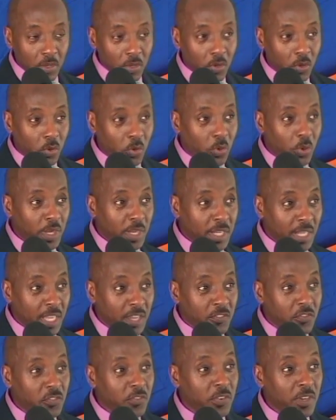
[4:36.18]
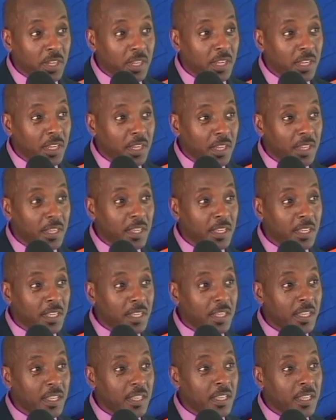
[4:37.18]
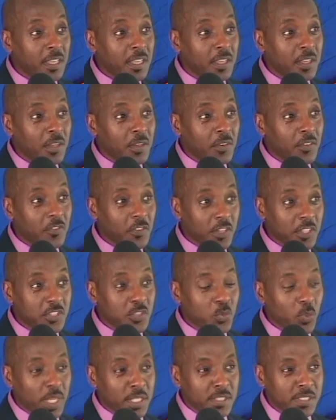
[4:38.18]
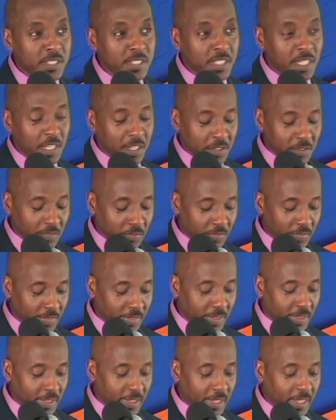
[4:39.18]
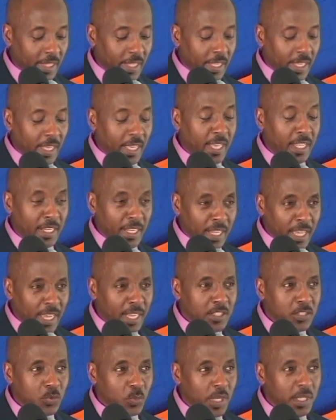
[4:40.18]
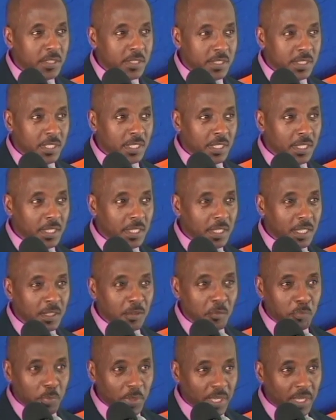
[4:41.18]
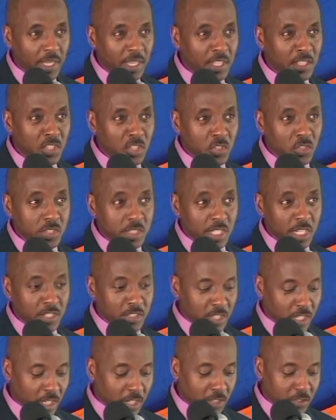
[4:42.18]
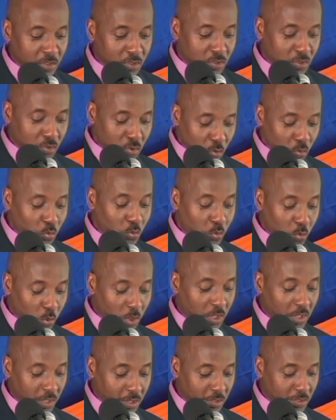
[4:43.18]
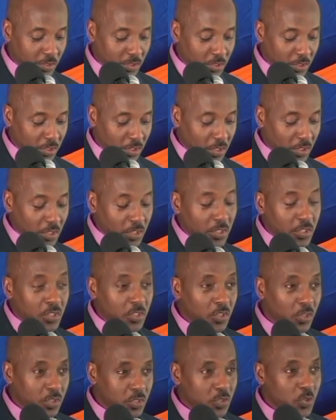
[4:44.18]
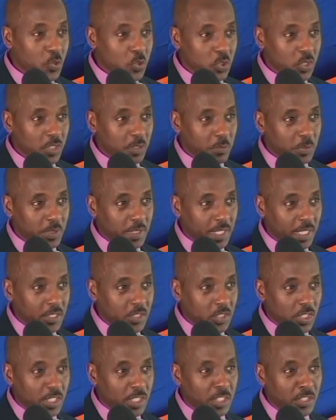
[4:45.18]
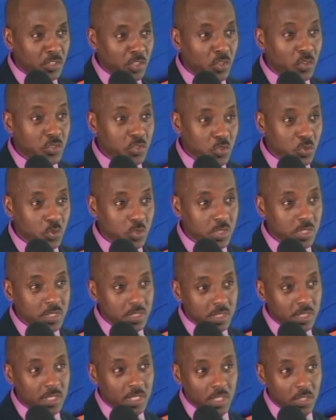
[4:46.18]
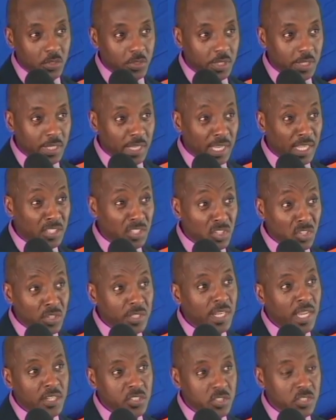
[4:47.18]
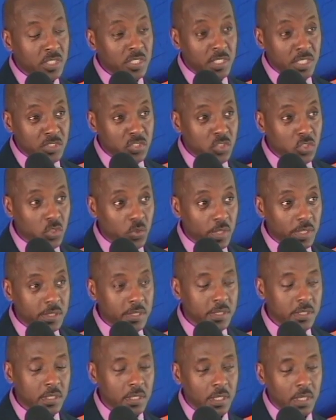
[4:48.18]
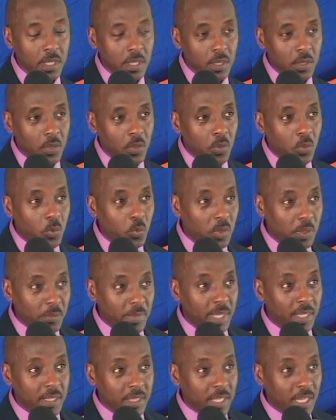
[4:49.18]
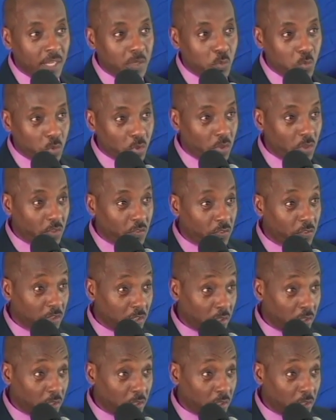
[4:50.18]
going every first Wednesday and last Wednesday and paying your $10 towards your social protection and your social security and your national insurance will make that work for